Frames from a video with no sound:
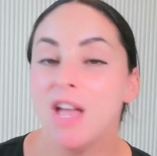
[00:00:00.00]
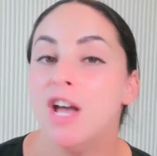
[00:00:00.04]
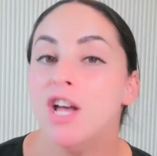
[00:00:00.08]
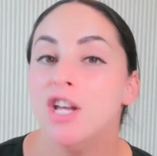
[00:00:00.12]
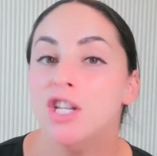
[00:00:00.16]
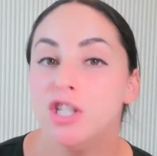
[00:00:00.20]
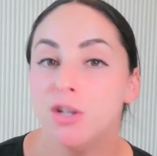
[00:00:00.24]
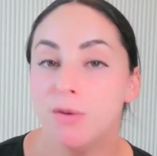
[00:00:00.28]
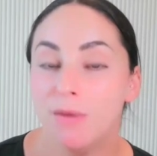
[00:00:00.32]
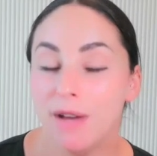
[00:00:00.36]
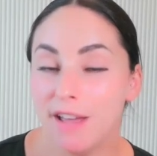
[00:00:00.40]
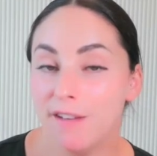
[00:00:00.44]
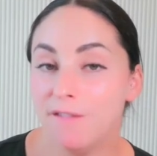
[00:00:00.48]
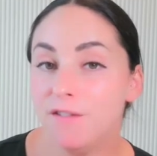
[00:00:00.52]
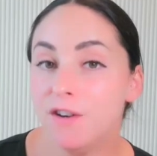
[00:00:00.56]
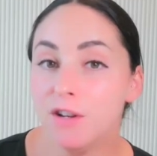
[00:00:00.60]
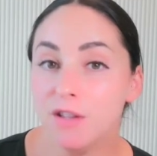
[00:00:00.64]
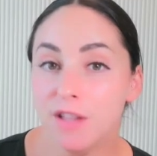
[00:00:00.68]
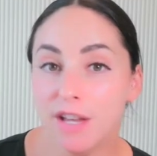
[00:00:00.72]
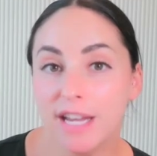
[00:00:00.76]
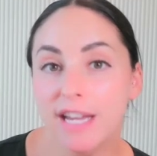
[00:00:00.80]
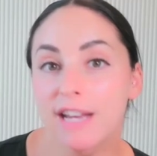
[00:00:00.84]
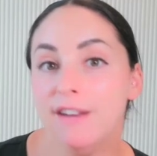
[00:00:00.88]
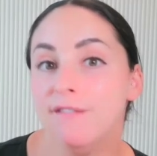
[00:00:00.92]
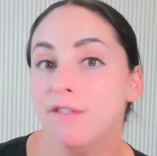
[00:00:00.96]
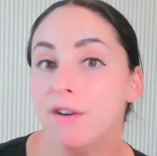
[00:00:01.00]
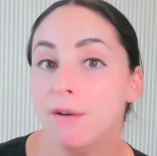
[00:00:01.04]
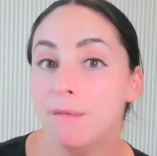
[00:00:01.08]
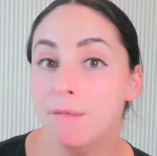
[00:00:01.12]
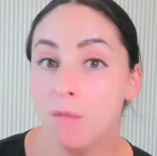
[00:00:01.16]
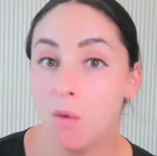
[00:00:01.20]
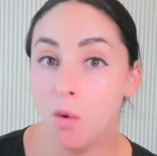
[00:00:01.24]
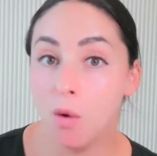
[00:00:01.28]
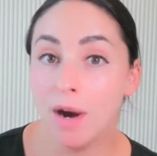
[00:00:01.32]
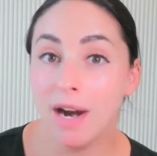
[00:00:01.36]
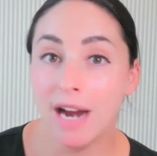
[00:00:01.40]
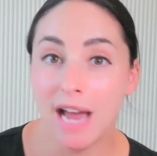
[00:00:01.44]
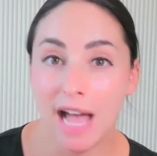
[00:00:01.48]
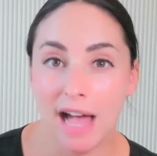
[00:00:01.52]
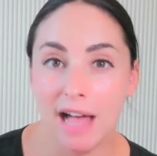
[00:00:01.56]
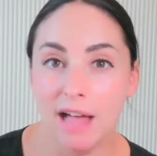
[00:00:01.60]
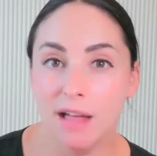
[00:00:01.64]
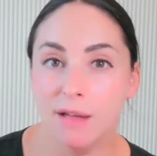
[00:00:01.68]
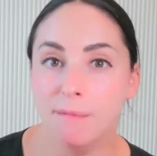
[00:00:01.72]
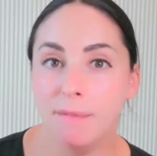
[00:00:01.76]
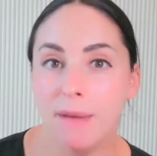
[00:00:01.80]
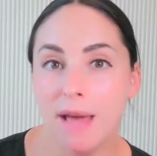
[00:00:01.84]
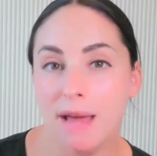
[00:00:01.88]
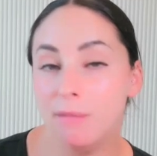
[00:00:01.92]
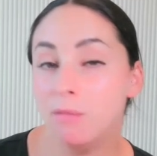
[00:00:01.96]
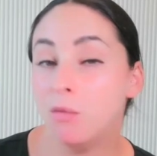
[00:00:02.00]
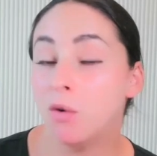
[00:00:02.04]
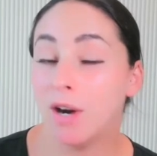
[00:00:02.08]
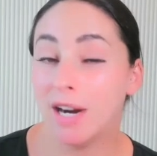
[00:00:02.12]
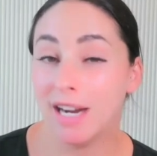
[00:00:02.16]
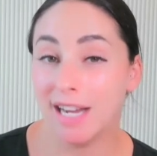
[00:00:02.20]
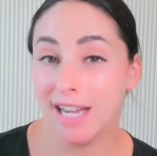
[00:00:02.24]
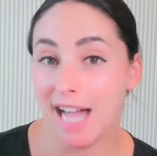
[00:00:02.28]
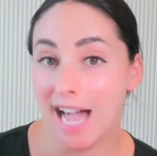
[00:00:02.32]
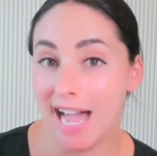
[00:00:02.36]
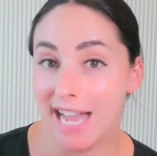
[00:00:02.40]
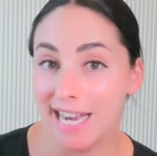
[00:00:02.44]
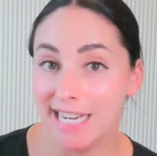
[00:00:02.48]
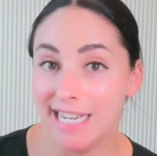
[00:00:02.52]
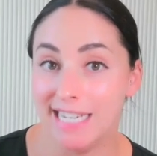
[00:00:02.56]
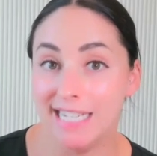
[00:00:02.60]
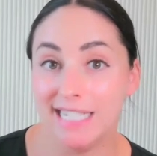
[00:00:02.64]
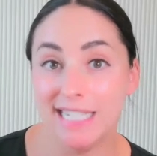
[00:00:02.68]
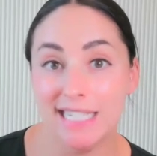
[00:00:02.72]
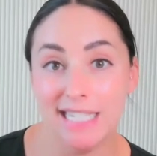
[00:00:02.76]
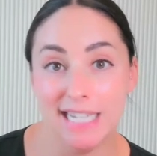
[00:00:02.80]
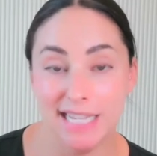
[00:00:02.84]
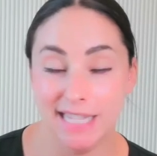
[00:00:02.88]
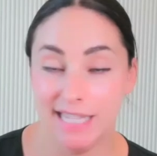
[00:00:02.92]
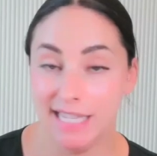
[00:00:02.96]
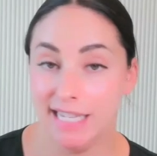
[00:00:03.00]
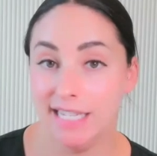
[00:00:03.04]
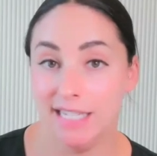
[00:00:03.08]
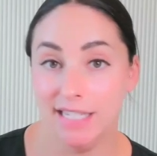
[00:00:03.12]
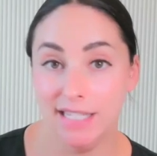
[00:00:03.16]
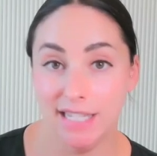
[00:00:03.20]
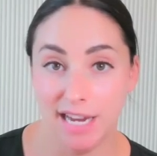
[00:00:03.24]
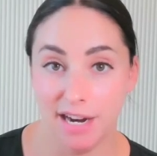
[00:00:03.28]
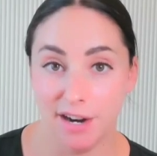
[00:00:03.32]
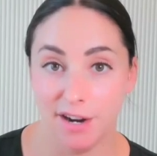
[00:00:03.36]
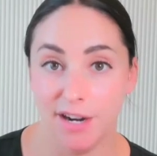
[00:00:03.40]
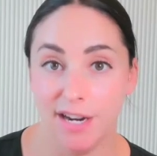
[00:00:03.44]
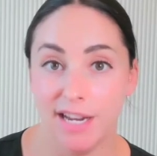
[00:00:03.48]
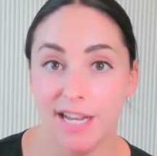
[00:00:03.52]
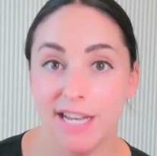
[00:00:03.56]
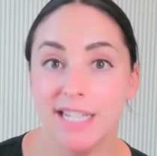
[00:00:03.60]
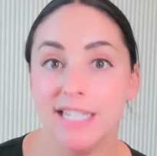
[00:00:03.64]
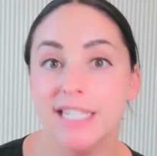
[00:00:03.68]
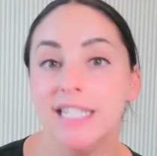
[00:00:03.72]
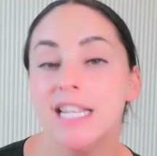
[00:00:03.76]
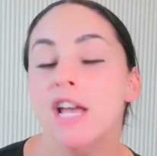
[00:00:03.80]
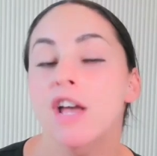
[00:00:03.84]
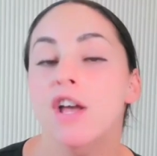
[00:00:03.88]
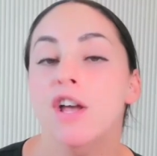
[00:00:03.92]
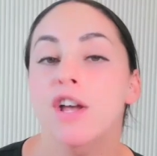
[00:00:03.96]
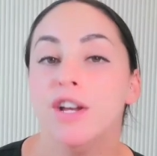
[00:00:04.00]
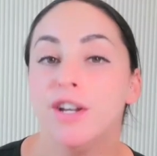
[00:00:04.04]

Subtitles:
So if you're looking for more help and more guidance in these areas,